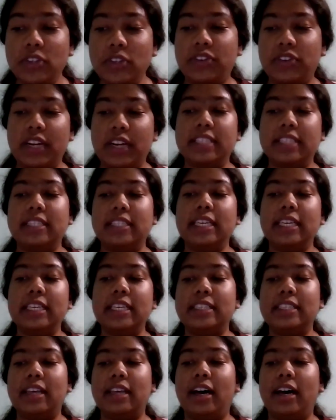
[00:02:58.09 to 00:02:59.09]
stress
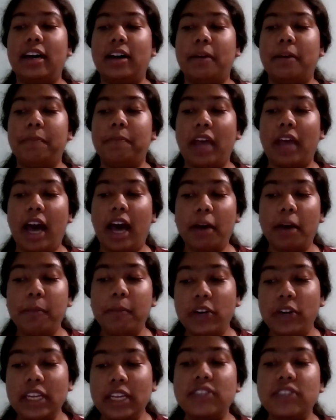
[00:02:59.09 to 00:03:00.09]
is our
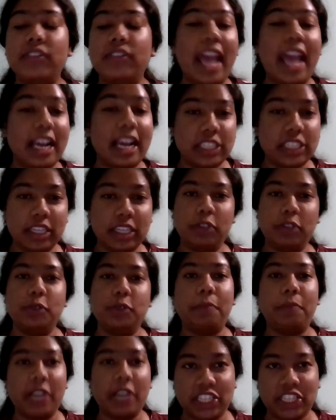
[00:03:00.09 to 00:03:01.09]
body's reaction to
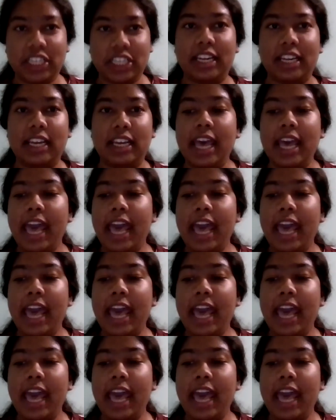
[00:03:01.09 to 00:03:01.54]
pressure.